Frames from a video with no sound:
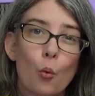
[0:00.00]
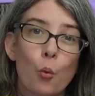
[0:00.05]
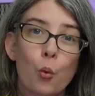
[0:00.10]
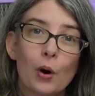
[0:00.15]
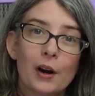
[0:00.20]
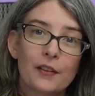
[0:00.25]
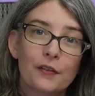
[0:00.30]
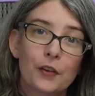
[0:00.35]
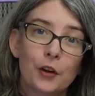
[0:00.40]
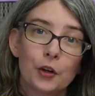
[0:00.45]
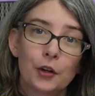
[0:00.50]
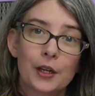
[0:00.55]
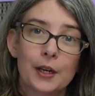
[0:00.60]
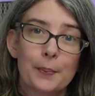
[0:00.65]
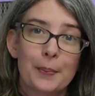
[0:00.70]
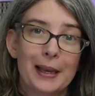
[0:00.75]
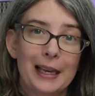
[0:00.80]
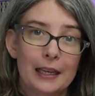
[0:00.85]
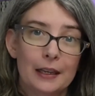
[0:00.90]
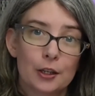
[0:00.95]
What if you're in
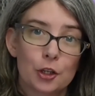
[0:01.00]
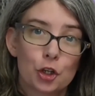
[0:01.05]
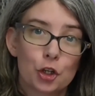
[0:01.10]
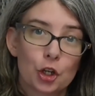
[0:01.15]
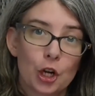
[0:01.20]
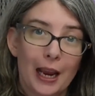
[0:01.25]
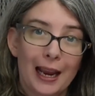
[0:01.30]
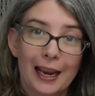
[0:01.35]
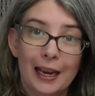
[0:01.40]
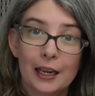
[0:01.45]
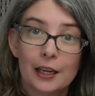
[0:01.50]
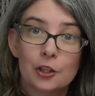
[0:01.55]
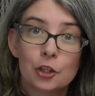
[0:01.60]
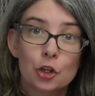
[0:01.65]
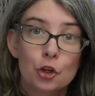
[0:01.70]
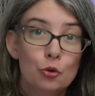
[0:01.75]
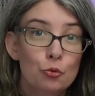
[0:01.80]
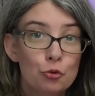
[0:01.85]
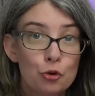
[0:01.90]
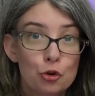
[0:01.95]
a pinch and
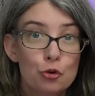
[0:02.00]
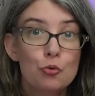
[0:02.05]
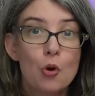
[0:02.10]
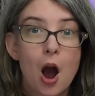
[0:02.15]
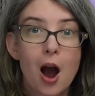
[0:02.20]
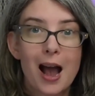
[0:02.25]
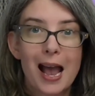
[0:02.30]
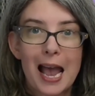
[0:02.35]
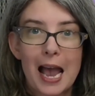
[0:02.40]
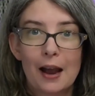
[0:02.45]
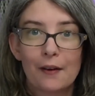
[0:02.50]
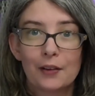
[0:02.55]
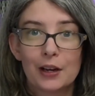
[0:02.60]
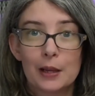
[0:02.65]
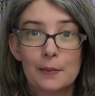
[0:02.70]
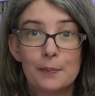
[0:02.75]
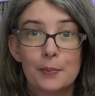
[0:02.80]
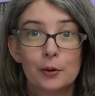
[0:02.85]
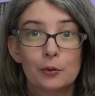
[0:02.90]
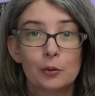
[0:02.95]
you do not have
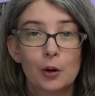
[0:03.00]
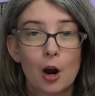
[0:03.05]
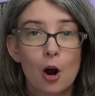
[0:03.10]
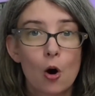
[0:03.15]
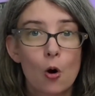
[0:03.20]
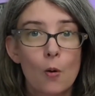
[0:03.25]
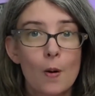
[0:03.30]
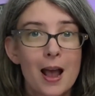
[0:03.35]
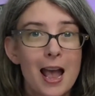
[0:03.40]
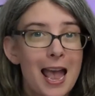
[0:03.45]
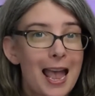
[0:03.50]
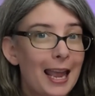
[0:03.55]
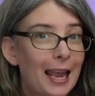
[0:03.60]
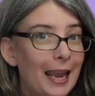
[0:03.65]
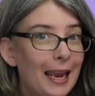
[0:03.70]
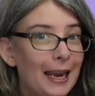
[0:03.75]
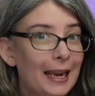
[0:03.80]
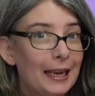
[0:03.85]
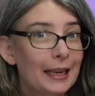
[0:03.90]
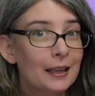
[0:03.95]
any B-roll
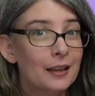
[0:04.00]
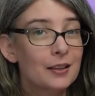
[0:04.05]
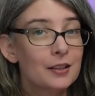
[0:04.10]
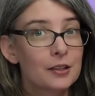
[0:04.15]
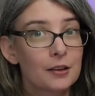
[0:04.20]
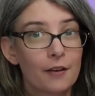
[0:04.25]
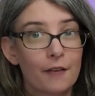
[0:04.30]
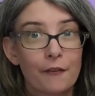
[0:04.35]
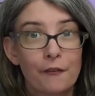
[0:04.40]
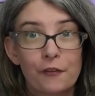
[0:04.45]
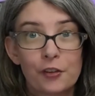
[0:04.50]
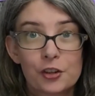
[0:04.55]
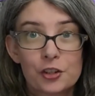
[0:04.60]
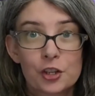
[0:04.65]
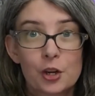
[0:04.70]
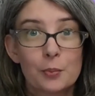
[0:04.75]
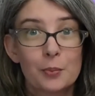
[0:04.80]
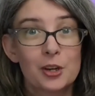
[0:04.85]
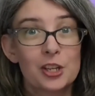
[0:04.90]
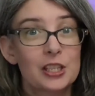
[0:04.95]
and for
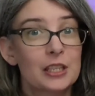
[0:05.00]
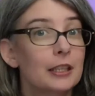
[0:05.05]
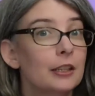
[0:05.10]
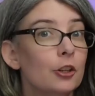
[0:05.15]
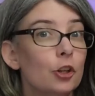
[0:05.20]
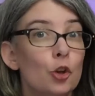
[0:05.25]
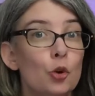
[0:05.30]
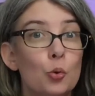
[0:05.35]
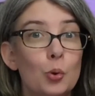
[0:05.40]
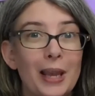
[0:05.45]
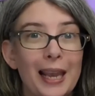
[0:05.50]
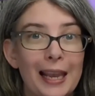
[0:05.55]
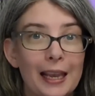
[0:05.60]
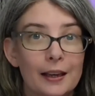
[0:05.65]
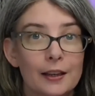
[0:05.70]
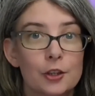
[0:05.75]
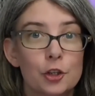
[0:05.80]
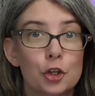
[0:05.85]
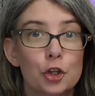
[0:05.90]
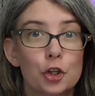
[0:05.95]
some reason you can't